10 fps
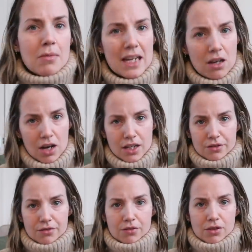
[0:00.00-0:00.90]
You may kind
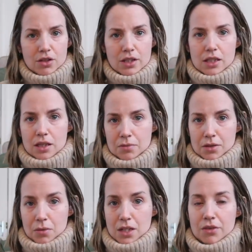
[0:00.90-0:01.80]
of notice I'm
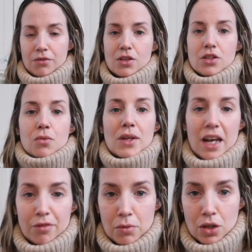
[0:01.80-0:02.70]
somewhere different, so we
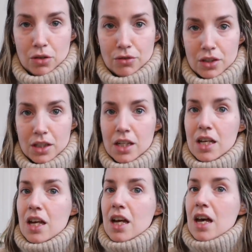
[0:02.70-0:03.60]
have moved.
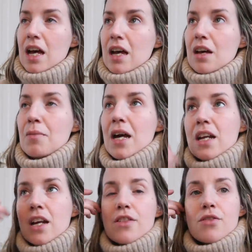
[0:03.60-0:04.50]
And
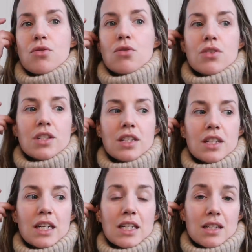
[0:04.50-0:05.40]
I thought,
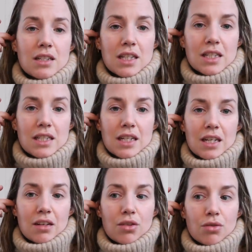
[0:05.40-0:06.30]
it's Sunday
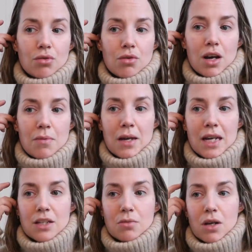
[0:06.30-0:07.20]
today, and I thought I
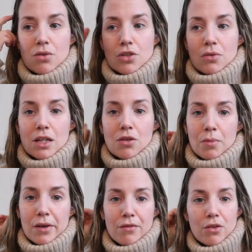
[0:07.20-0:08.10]
may as well do a little
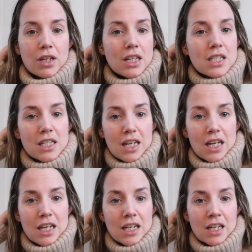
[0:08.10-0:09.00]
bit of vlogging
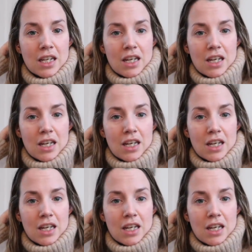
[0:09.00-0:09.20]
today